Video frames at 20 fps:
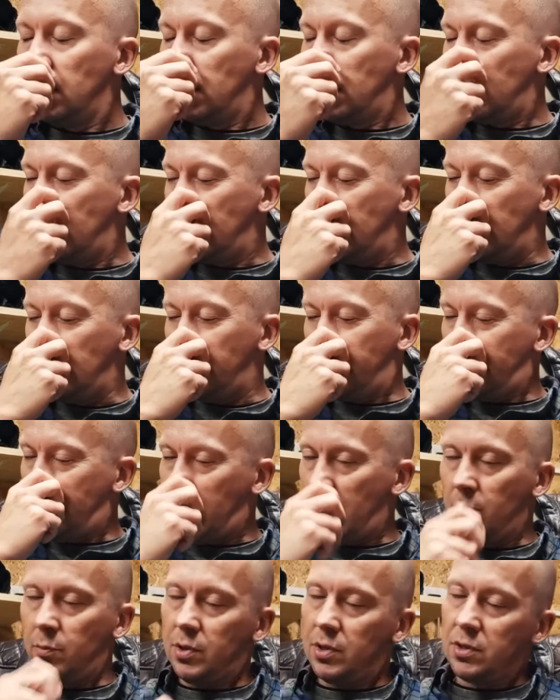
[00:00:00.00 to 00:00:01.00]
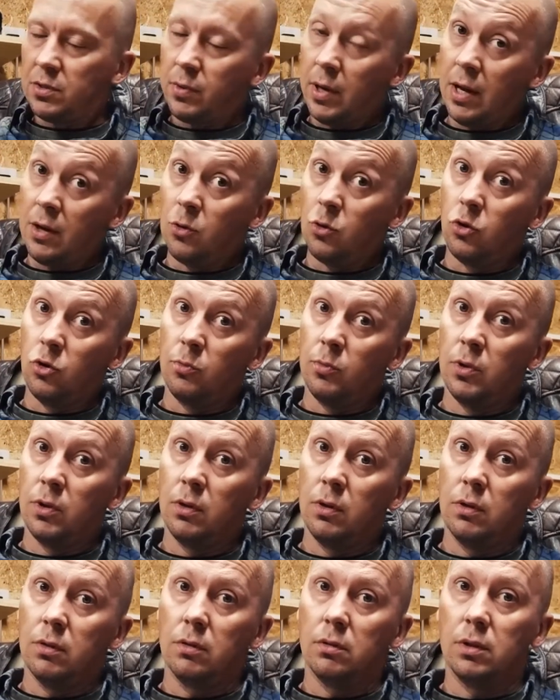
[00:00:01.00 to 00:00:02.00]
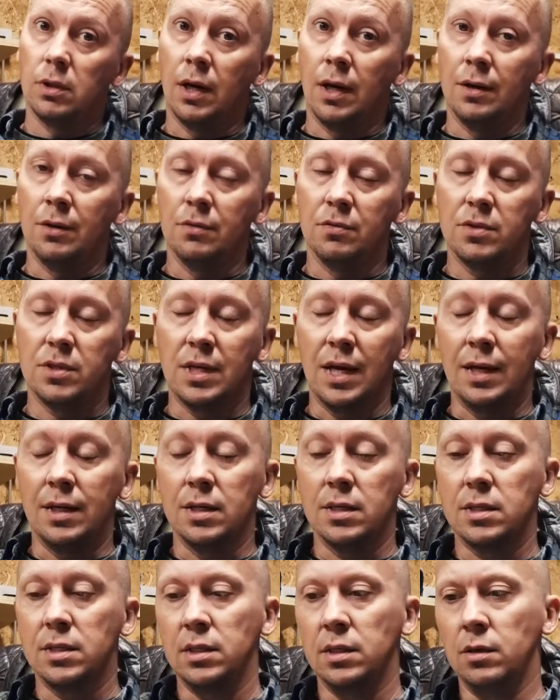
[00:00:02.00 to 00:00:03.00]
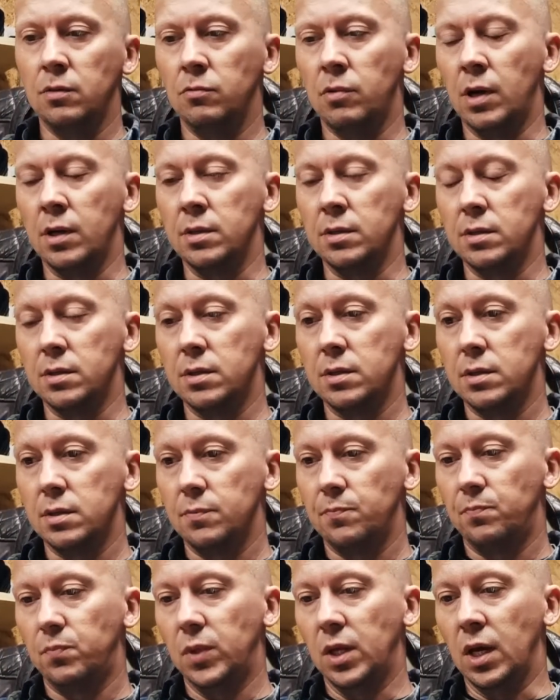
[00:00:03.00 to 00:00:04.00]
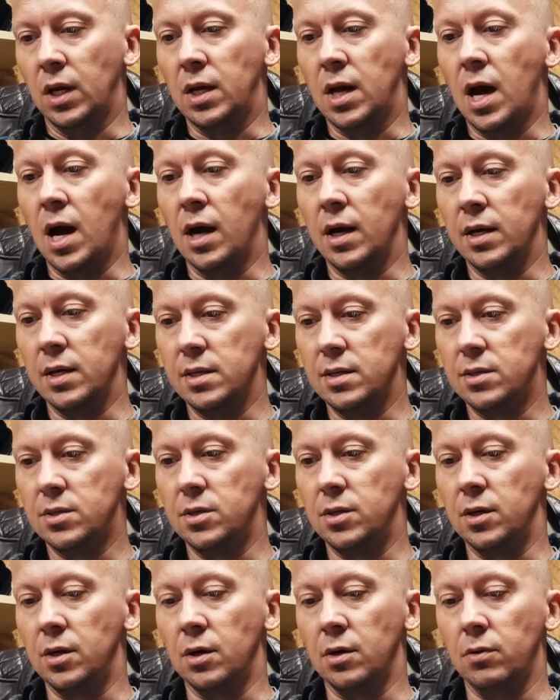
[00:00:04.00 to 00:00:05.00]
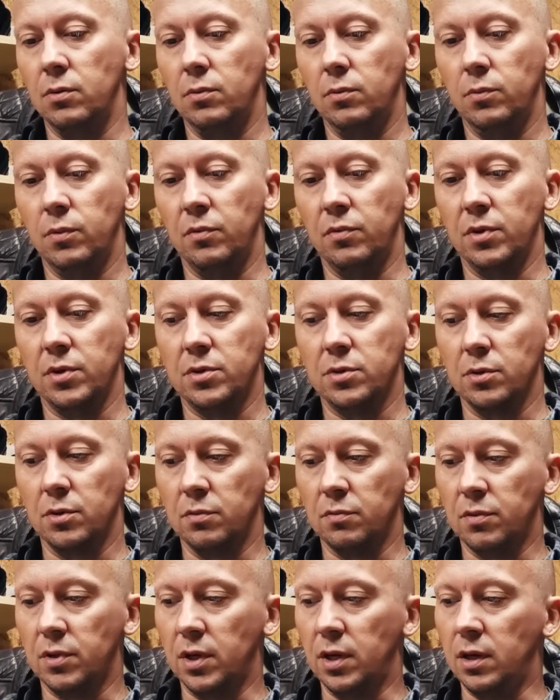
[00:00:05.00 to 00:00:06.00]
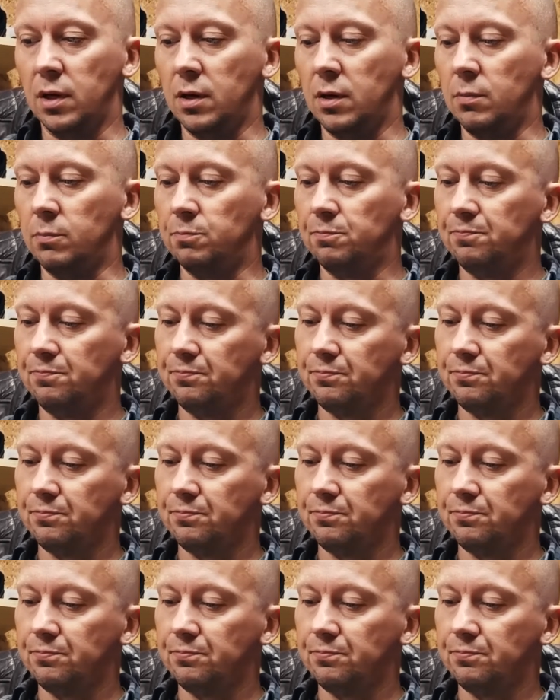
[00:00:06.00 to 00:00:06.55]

where normal kind of stainless steel runs and hides, with the sort of the